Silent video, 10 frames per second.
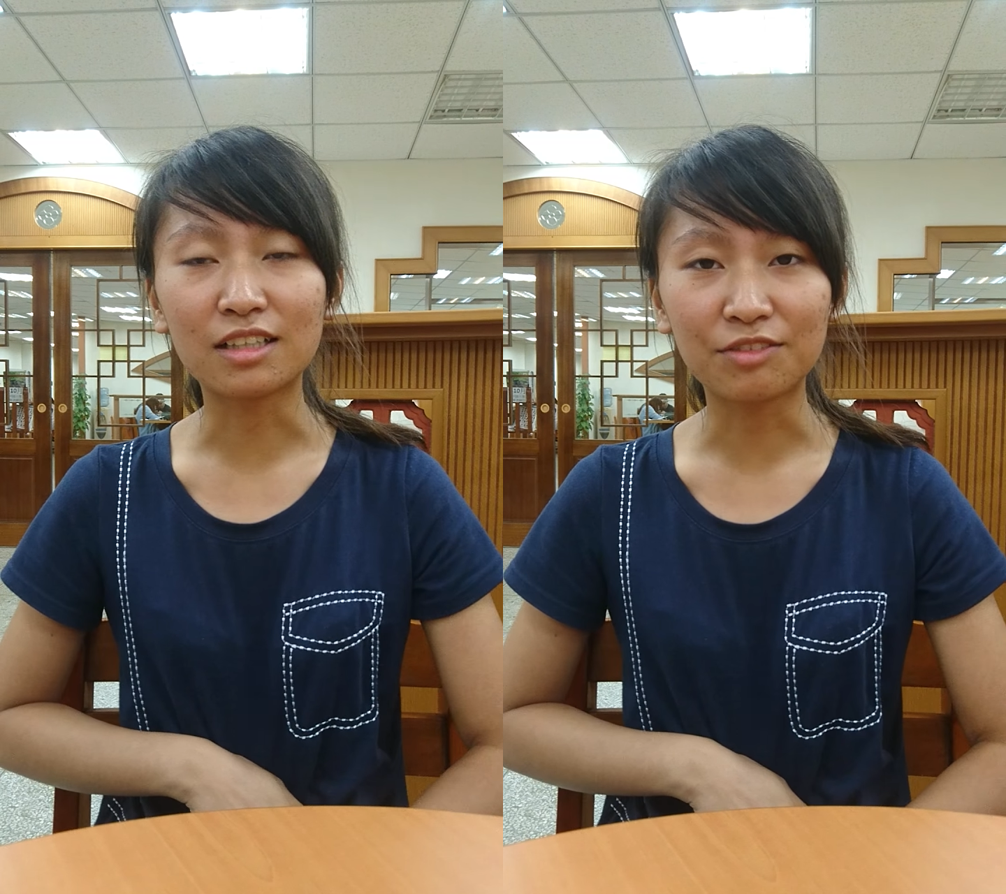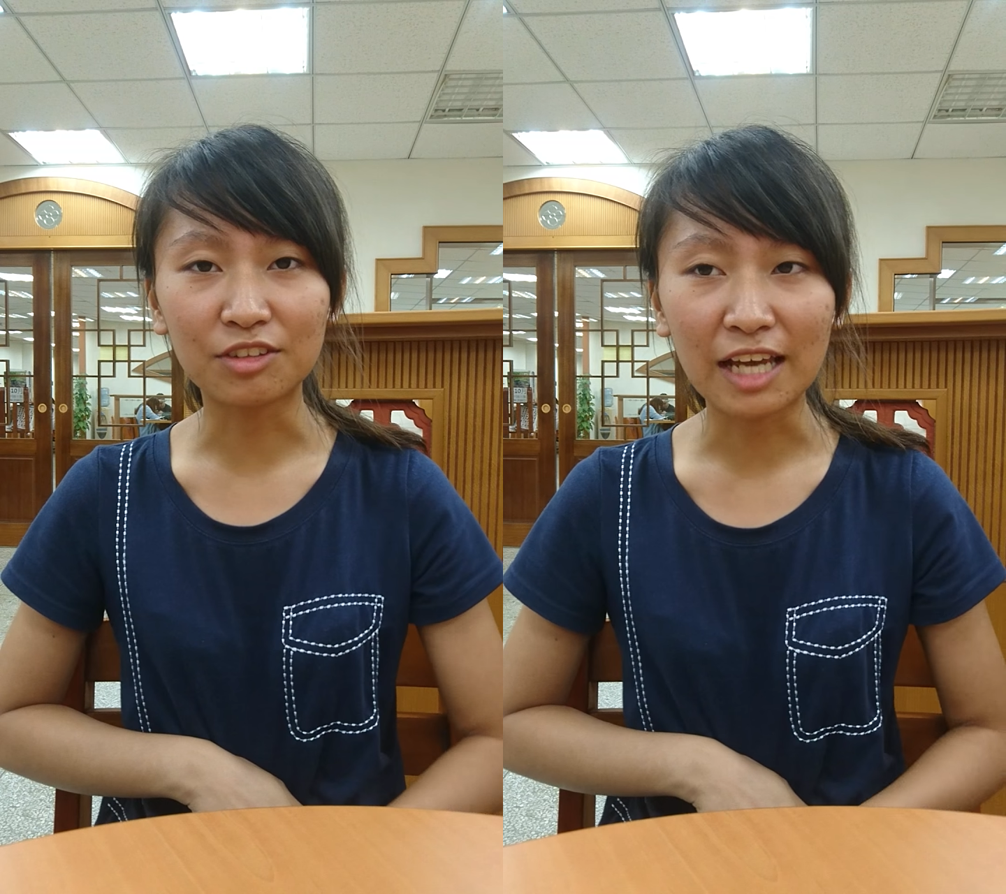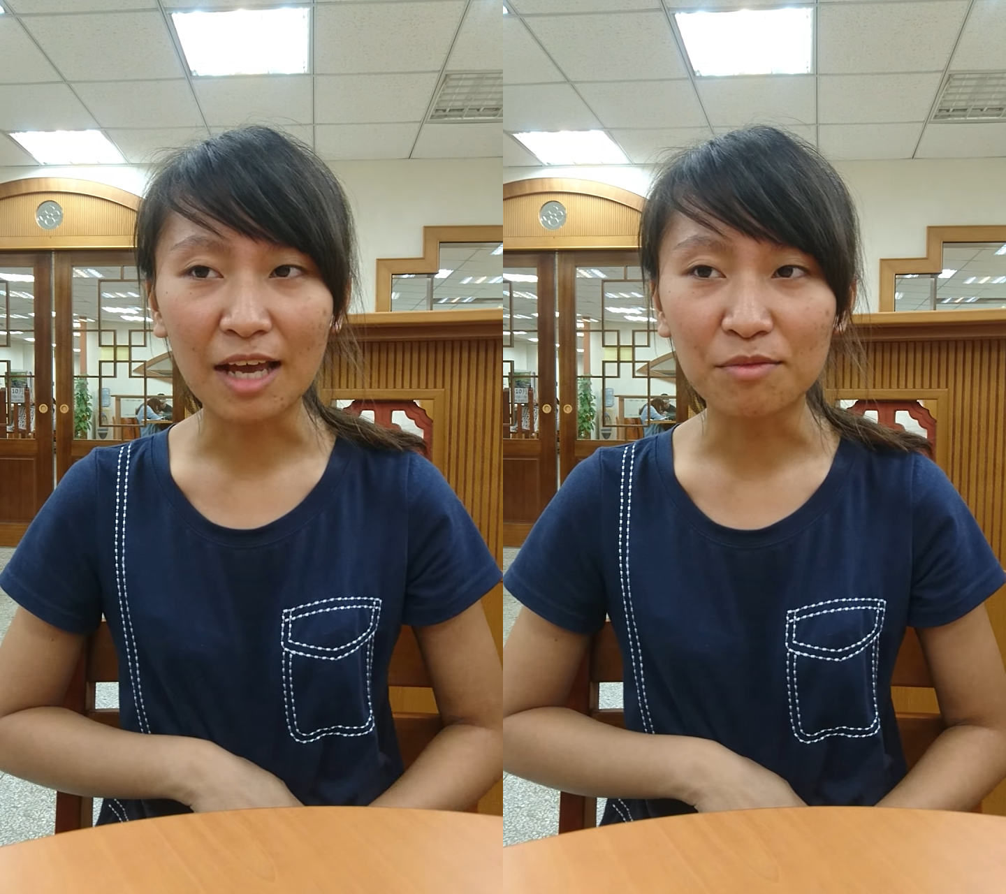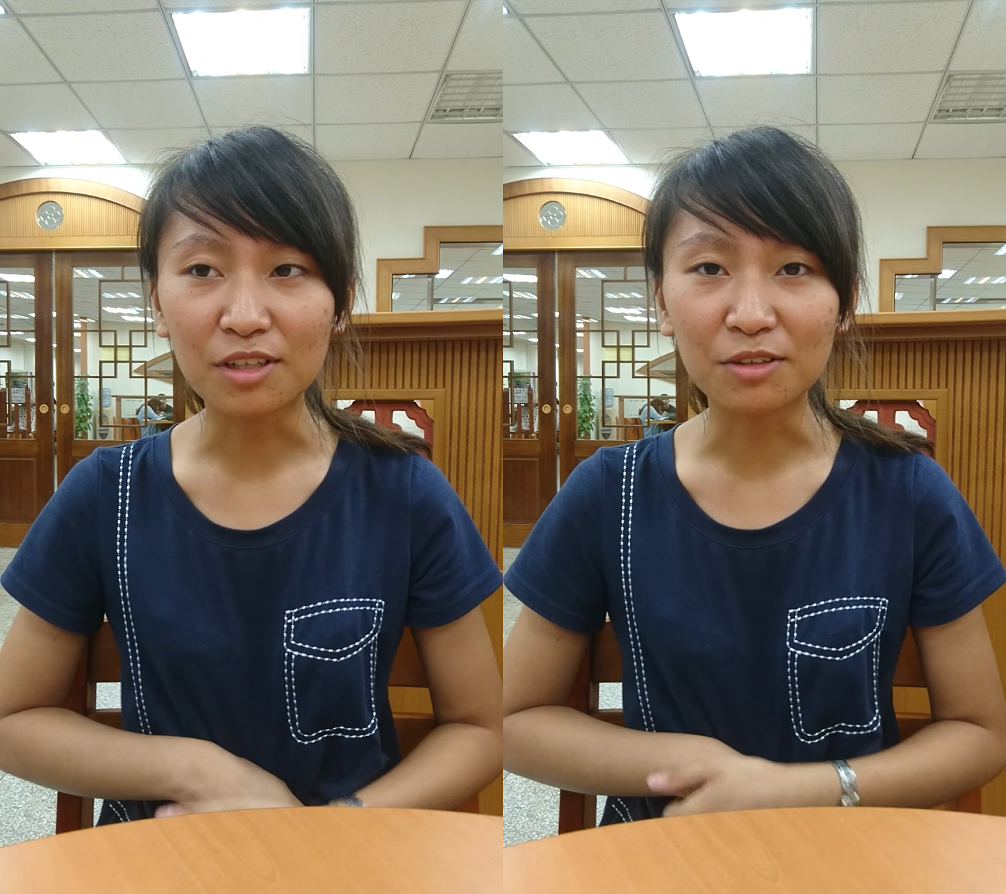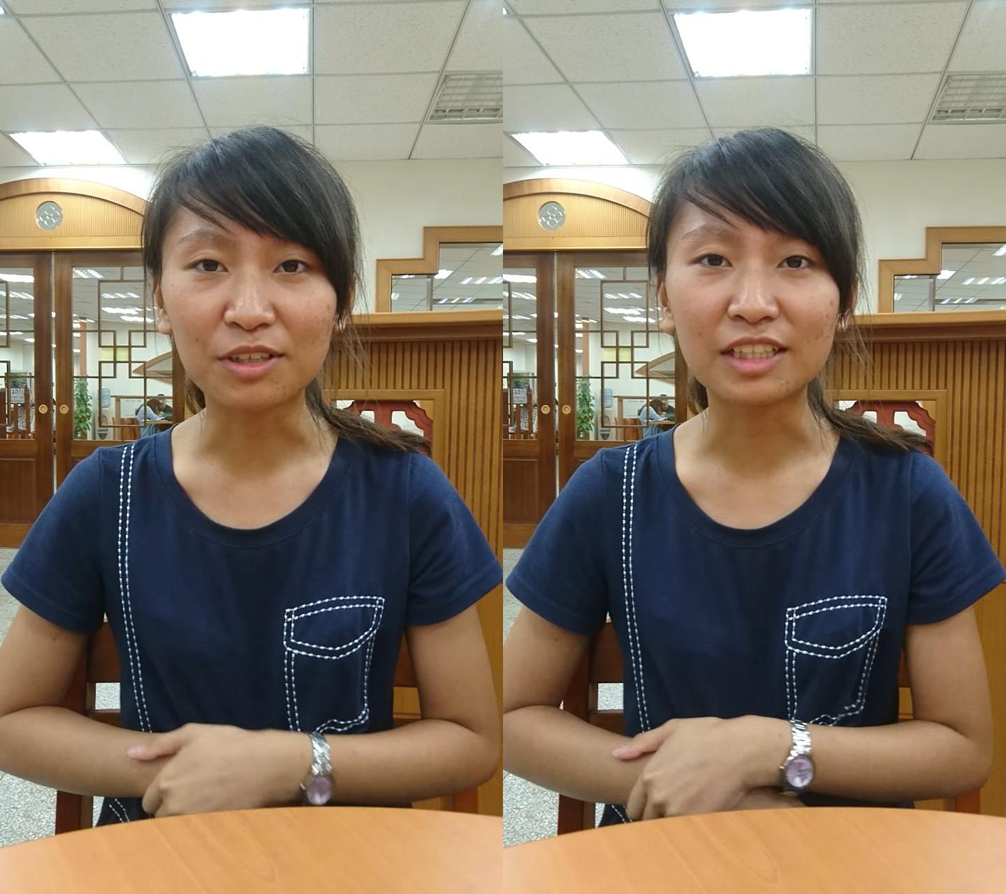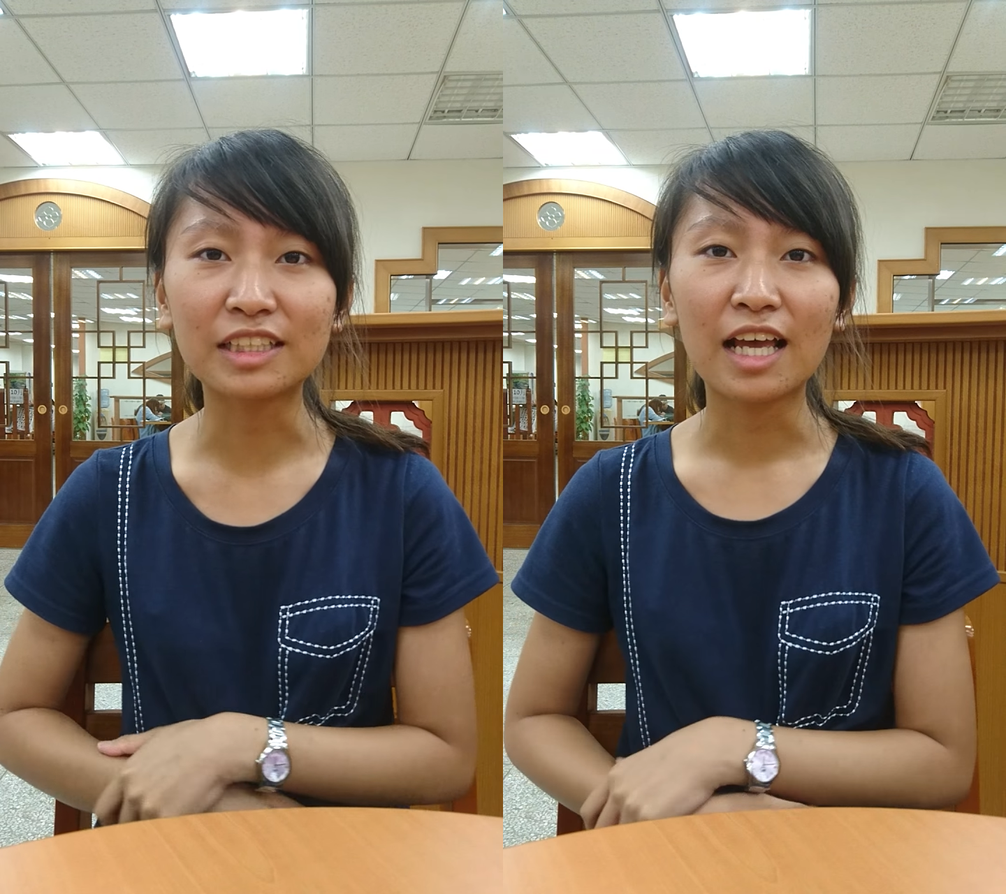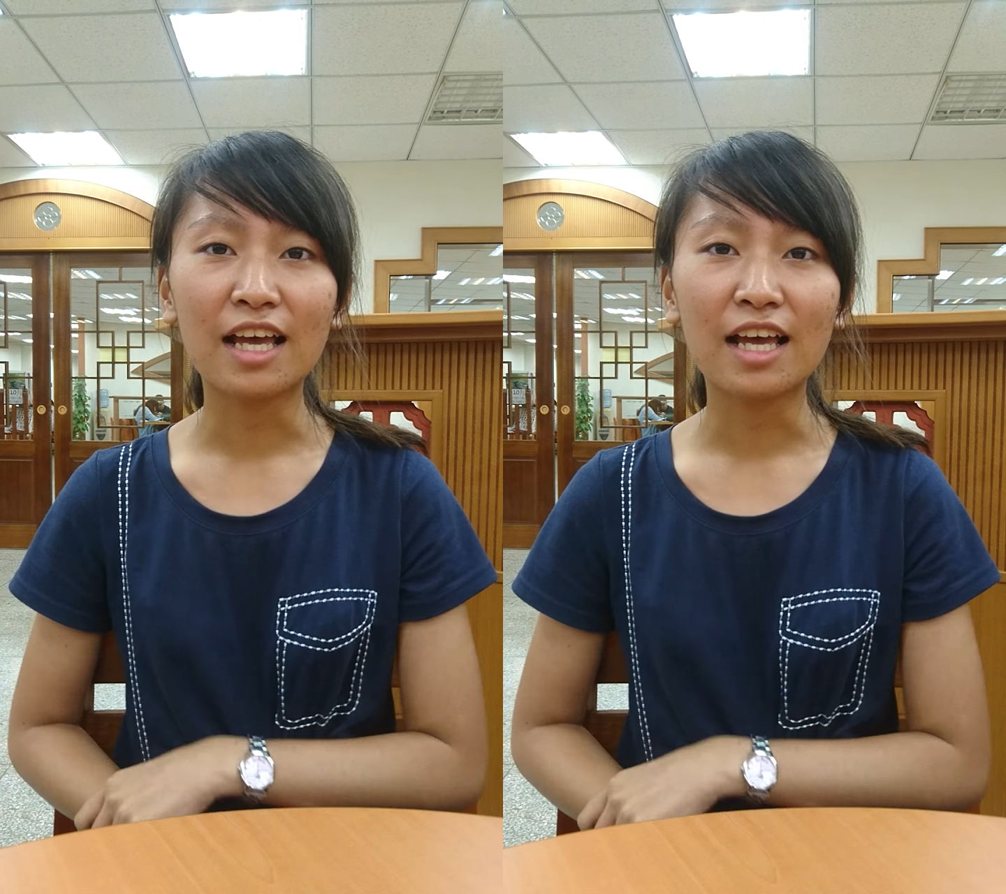vocabularies,